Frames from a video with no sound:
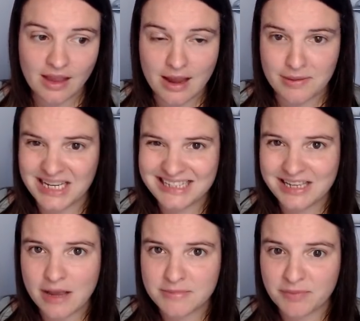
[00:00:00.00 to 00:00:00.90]
I mean, in
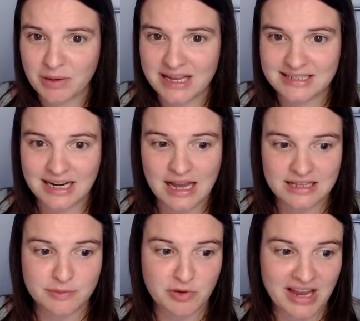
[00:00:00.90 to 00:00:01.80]
terms of players I'd like
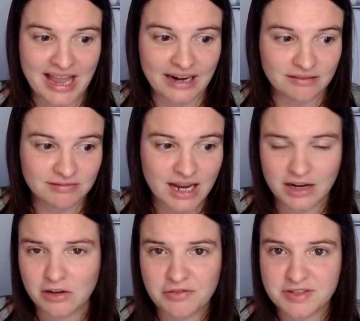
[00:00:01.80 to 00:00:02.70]
to bring in,
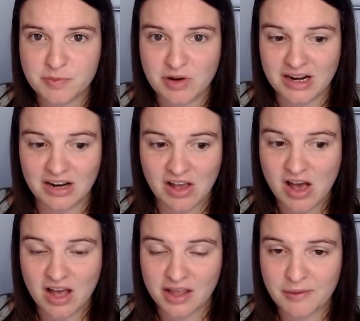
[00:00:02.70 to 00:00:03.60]
I'd love to bring
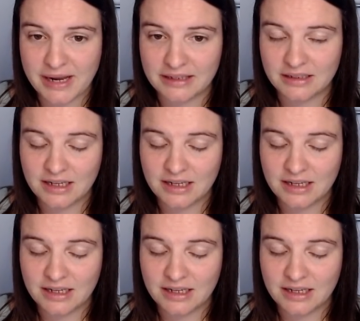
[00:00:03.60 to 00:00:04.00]
Lukaku in.